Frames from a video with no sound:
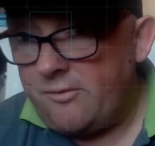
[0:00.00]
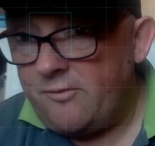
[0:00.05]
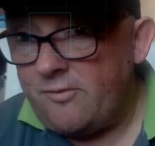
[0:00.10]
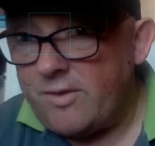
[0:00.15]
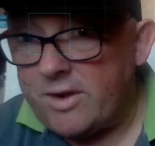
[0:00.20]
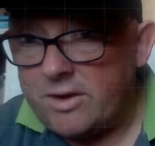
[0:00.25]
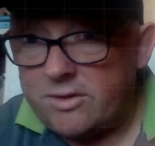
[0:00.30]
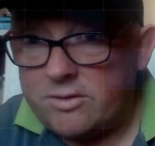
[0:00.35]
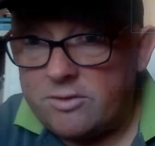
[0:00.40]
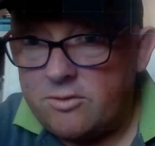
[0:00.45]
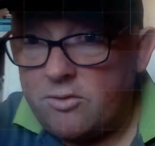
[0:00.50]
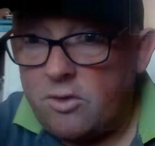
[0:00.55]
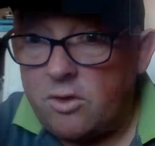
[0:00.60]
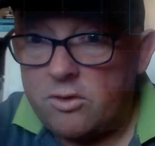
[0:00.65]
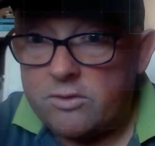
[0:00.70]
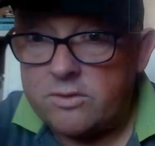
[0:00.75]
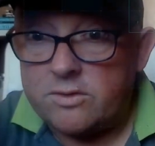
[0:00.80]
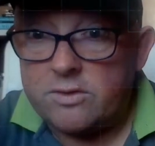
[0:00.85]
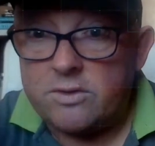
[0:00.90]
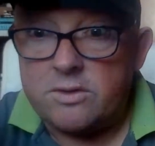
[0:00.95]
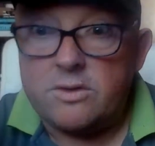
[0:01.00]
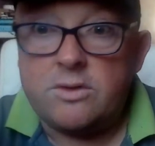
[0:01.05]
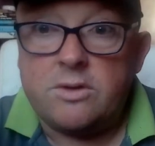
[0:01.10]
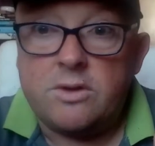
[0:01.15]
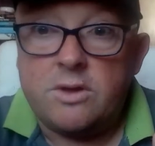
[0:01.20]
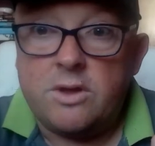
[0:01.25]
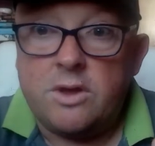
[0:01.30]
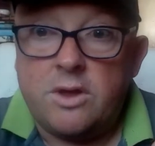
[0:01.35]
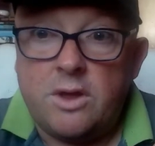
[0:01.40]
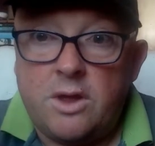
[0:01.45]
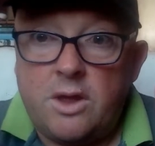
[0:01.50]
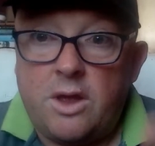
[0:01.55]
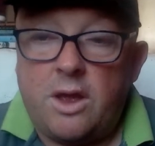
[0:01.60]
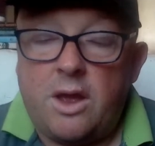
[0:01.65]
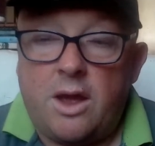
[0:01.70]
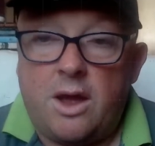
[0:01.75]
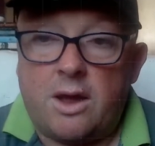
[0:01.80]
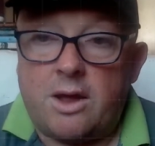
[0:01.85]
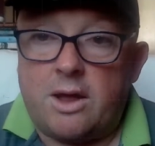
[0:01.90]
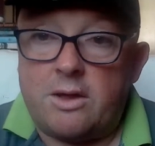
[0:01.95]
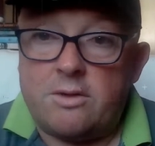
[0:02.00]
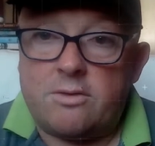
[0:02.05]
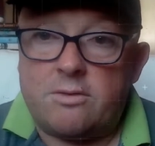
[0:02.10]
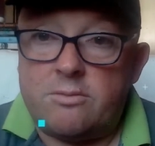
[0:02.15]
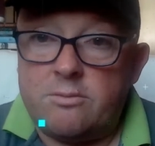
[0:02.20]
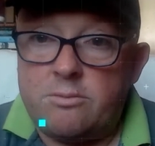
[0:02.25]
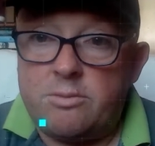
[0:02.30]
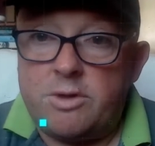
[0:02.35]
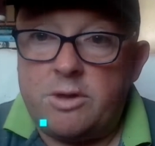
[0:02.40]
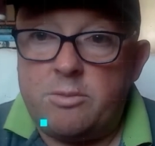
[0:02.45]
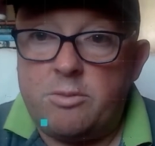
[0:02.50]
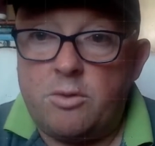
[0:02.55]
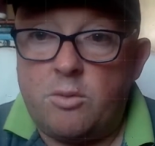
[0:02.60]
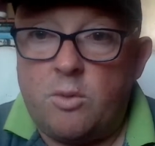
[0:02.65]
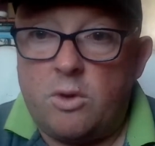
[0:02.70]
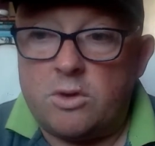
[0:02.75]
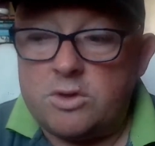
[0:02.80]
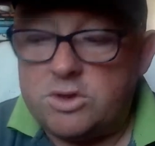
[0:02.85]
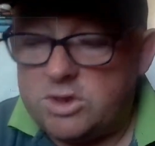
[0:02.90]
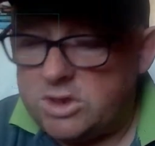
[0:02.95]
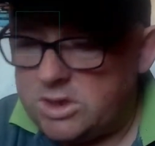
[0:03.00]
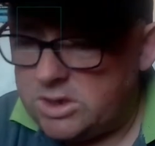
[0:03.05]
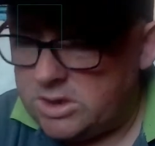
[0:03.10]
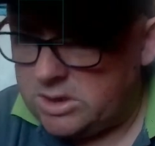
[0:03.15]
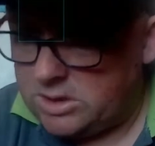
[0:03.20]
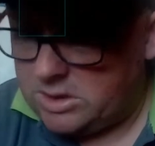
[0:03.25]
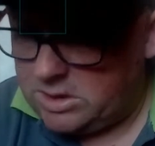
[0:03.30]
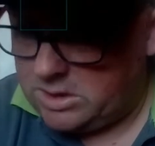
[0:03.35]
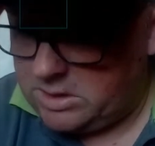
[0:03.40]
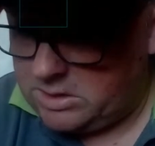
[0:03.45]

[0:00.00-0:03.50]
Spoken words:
Fingers crossed I get some people watching.